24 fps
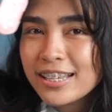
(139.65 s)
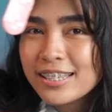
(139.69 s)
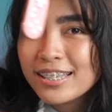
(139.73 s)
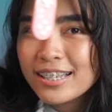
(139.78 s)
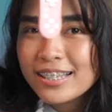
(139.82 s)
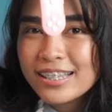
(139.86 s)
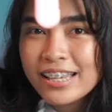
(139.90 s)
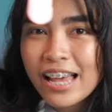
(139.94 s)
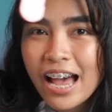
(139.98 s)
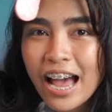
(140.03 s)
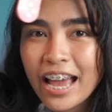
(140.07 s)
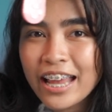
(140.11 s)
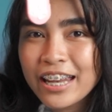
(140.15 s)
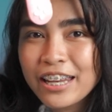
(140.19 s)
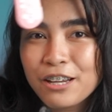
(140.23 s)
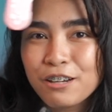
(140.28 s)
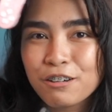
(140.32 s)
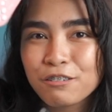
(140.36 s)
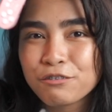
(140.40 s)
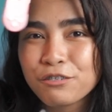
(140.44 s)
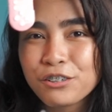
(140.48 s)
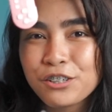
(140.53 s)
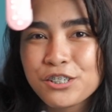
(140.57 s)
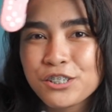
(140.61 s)
the tinier
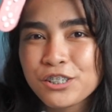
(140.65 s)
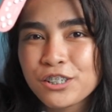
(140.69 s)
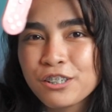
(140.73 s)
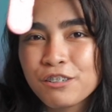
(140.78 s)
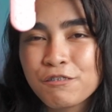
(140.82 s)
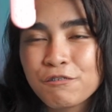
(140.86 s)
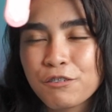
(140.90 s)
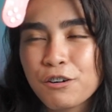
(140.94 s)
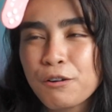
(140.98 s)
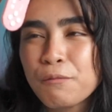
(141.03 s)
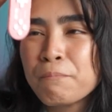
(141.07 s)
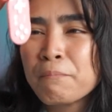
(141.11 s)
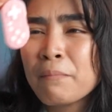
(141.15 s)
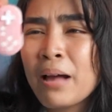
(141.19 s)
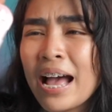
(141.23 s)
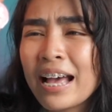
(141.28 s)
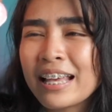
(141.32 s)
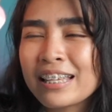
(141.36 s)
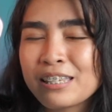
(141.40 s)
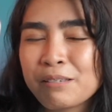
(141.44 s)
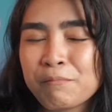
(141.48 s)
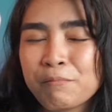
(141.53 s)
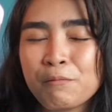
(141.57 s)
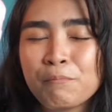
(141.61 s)
version for
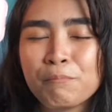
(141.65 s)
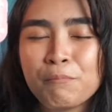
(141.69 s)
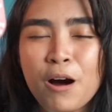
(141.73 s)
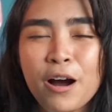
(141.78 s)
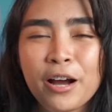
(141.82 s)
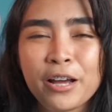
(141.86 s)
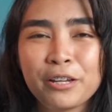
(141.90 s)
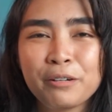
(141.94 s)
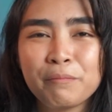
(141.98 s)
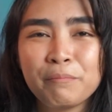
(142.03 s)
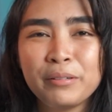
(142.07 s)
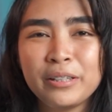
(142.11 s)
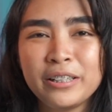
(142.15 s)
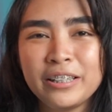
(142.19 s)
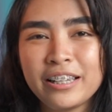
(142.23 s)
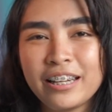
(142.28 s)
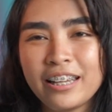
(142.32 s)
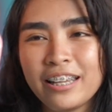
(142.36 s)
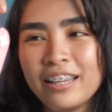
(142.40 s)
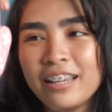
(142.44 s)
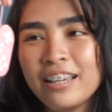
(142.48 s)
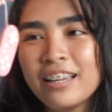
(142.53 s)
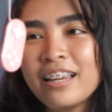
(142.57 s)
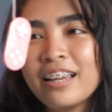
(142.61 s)
maximum
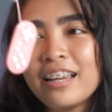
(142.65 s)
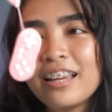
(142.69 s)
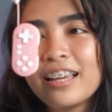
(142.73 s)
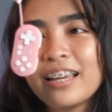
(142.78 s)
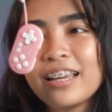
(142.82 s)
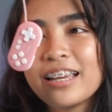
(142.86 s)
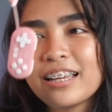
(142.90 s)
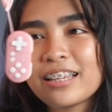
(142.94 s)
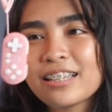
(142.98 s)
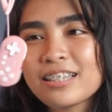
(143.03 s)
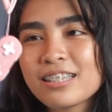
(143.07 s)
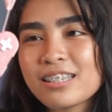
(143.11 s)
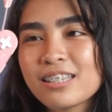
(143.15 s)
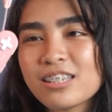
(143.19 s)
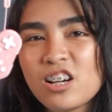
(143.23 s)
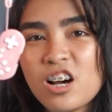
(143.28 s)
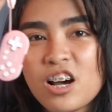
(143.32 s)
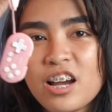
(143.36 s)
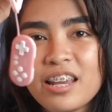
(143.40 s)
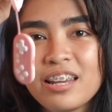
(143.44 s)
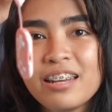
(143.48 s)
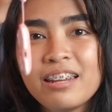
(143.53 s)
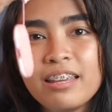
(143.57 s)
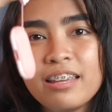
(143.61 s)
pocketability. It's
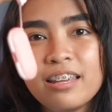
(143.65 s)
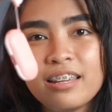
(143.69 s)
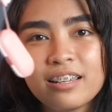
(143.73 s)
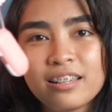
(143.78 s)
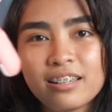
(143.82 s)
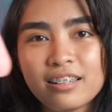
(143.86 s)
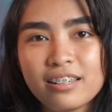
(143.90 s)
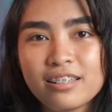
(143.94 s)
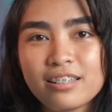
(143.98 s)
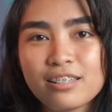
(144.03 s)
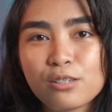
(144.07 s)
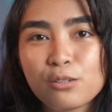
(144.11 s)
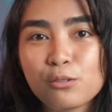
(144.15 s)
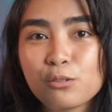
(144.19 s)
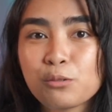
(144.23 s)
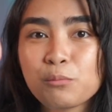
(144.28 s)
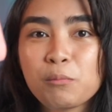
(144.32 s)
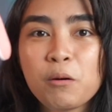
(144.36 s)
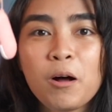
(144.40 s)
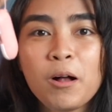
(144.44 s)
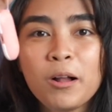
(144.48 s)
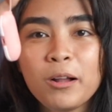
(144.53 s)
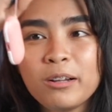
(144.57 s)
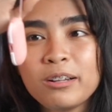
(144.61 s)
tiny, so
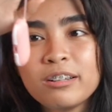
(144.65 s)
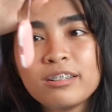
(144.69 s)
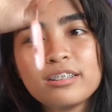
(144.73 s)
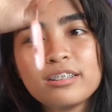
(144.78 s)
small.